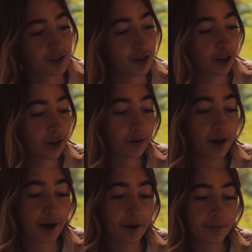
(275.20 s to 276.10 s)
So
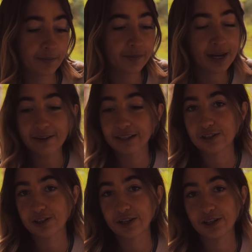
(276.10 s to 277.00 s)
now I'm going
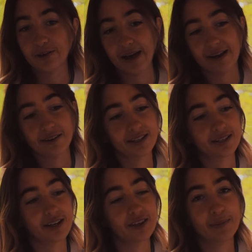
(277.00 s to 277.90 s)
to show you how I can
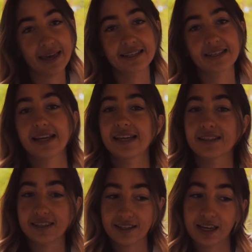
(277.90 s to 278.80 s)
turn the bed
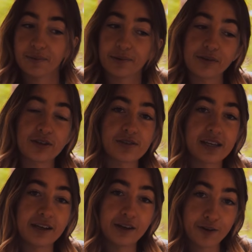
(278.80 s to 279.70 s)
into the table
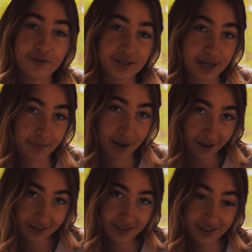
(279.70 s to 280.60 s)
using a lot of the same
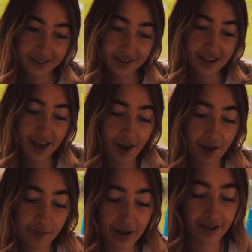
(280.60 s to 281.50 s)
parts.
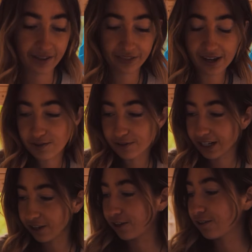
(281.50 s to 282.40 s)
And that's really
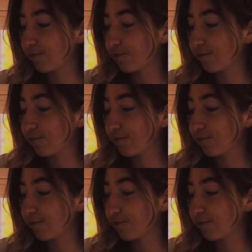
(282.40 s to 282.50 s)
good